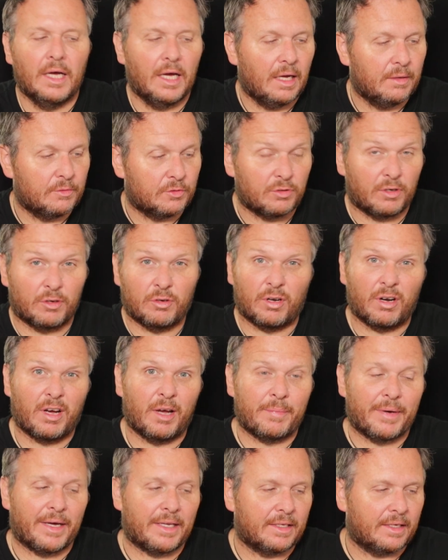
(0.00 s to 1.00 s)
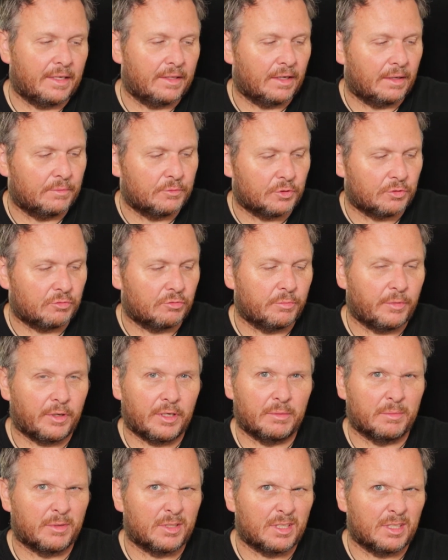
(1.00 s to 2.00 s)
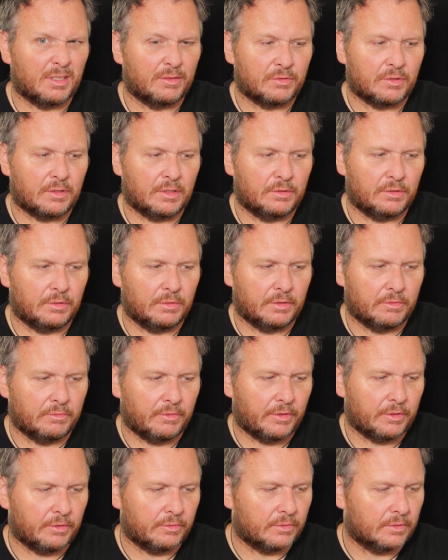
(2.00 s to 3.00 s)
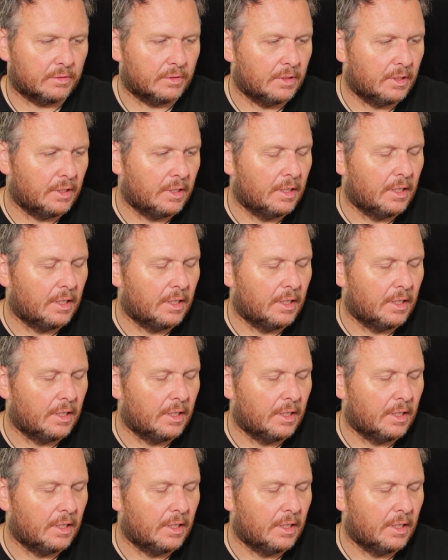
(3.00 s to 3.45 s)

Uh, so I've got an iPad here that I'm just reminding myself because I don't do this very often.